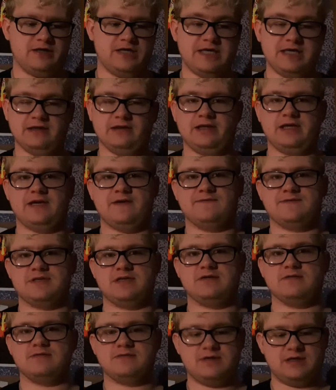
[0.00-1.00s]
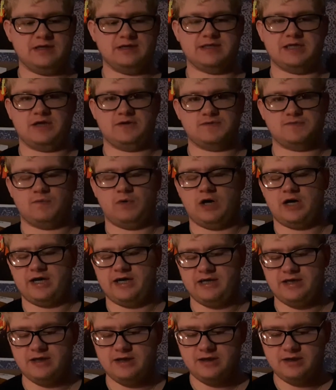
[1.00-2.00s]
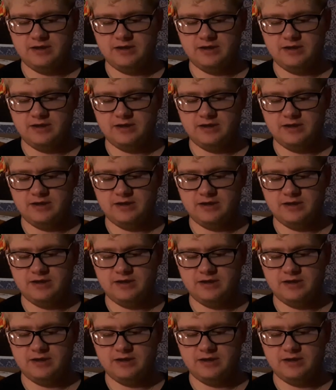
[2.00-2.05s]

he leaves, and it tells why.